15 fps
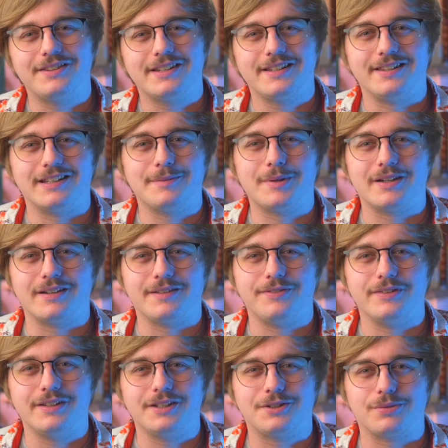that I think about it, I
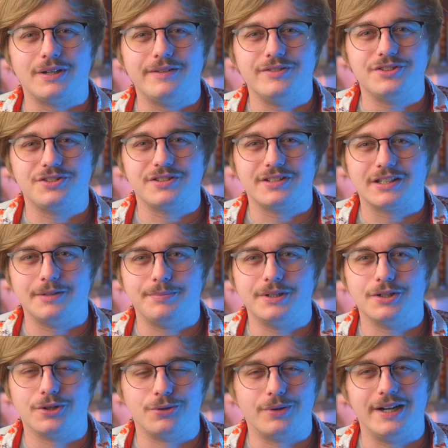feel like Kraven's just like a
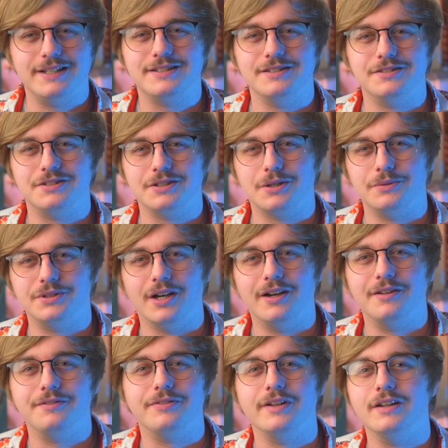big Horizon Zero
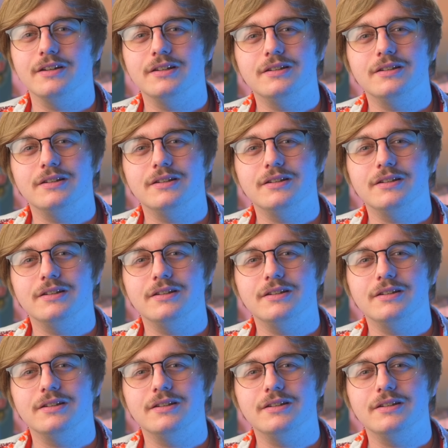Dawn fan.